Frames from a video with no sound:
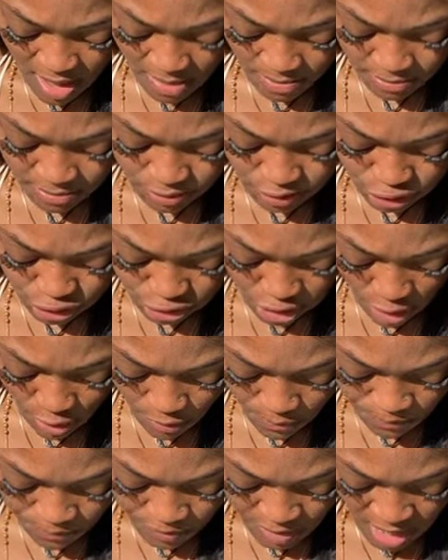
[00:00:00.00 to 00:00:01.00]

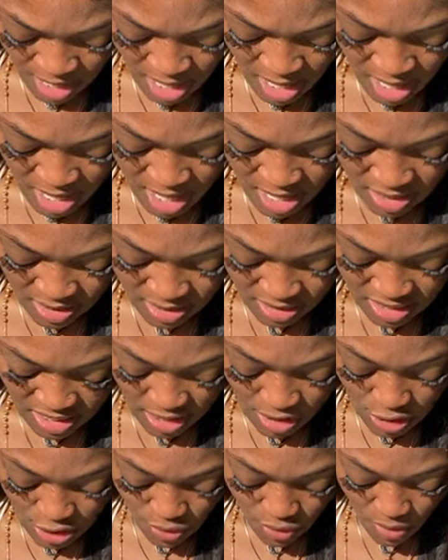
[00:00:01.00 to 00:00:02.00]
So the
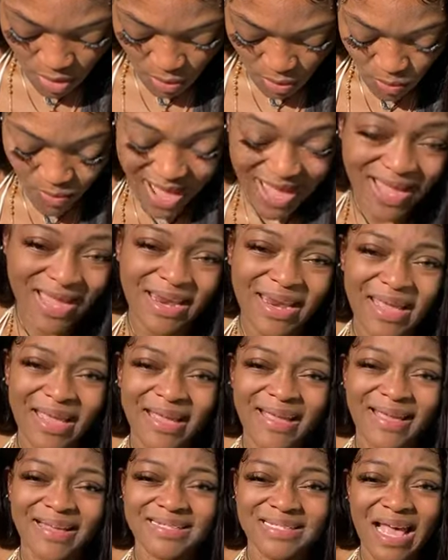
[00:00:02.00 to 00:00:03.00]
new
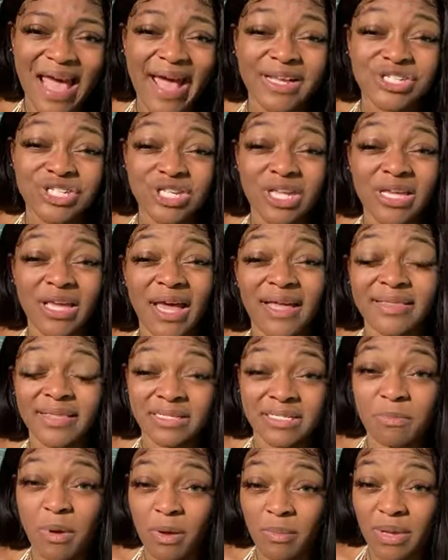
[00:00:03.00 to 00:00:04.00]
awakening is actually at
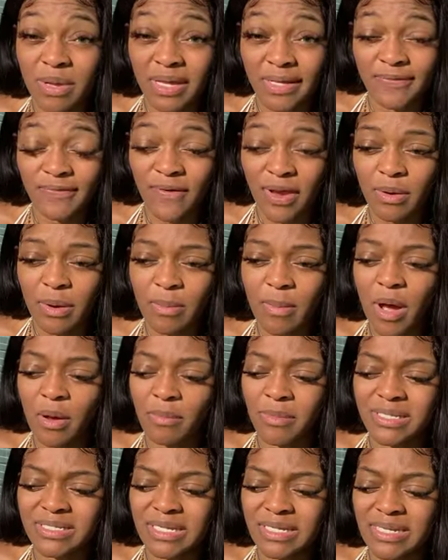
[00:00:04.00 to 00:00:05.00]
this moment, this very
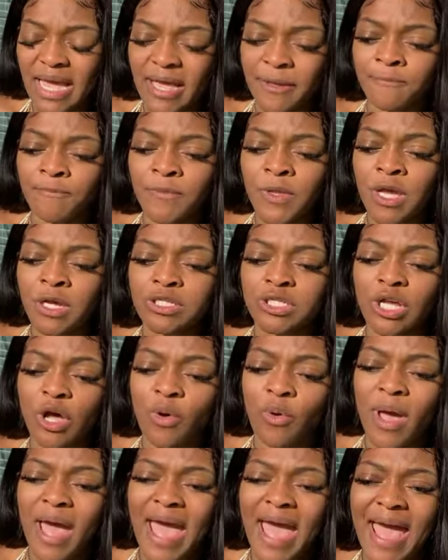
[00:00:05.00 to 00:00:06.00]
moment today.
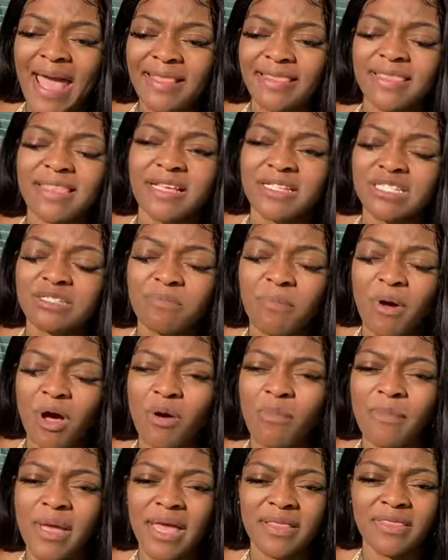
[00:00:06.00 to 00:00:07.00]
So at this
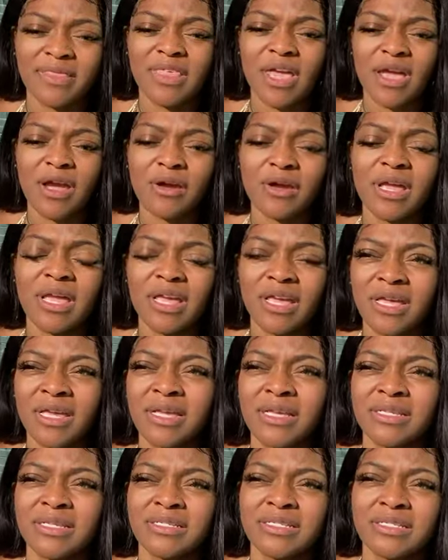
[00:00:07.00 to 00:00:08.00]
moment, there
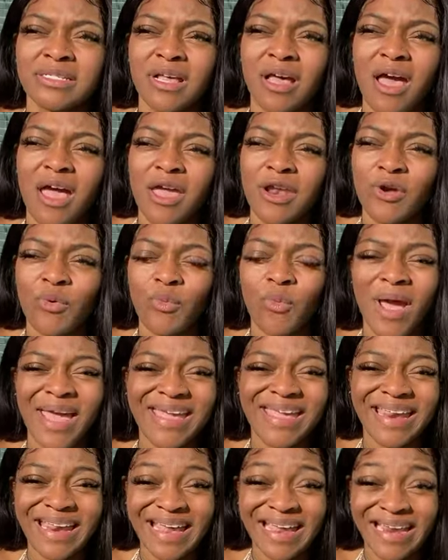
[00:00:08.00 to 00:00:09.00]
is an
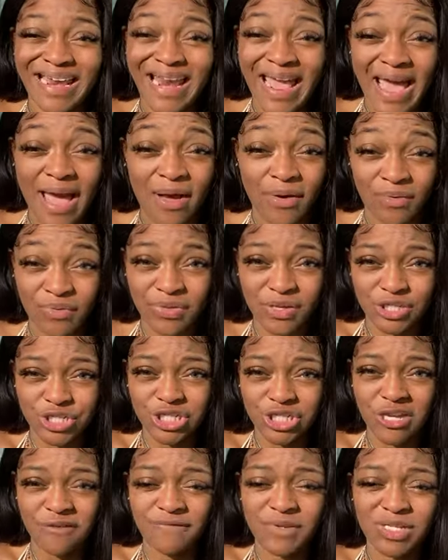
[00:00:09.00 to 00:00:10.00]
awakening now. The
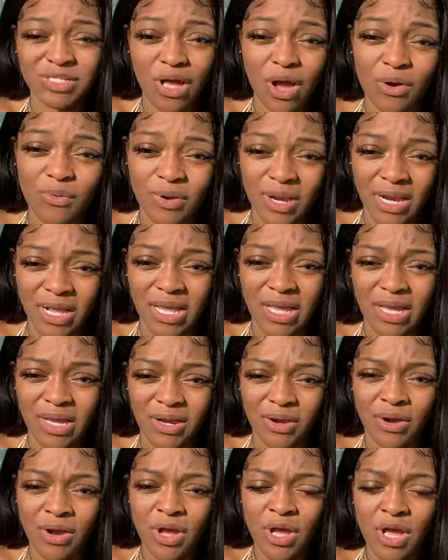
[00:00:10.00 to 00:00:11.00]
shift is already
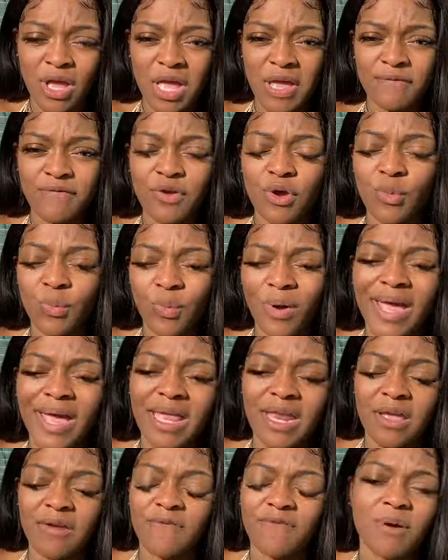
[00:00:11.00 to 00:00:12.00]
here. If you're
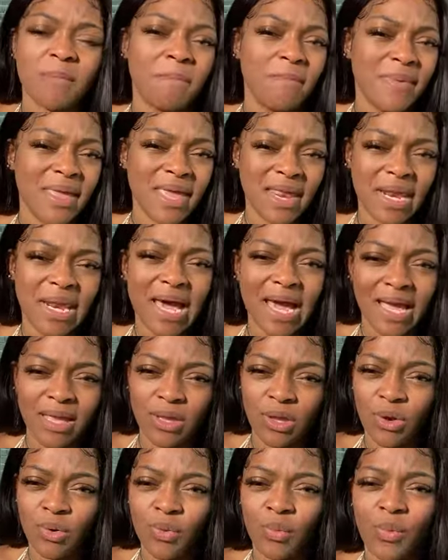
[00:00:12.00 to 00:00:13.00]
waiting for
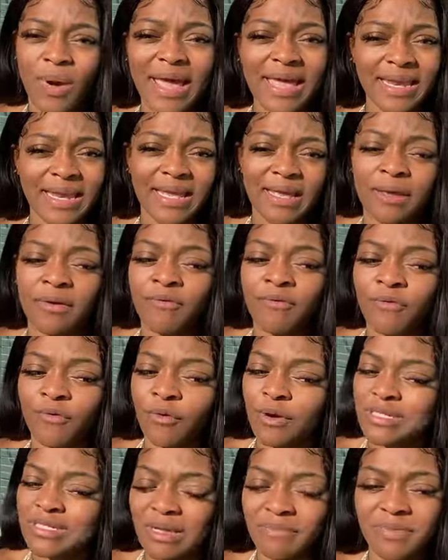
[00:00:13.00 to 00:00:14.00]
midnight, you're waiting
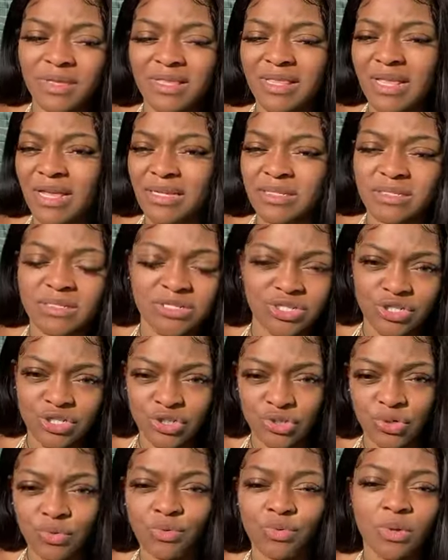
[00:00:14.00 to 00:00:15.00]
for something that's just
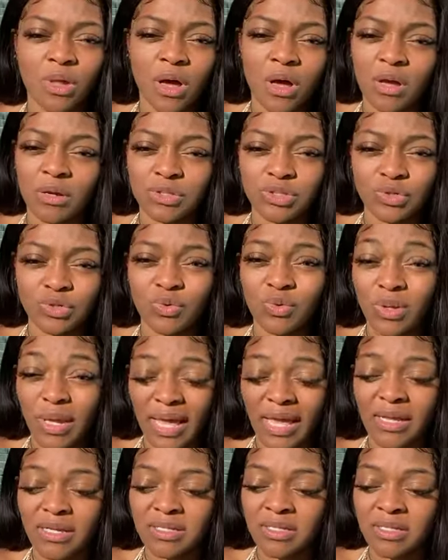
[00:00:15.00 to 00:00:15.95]
too long, too late.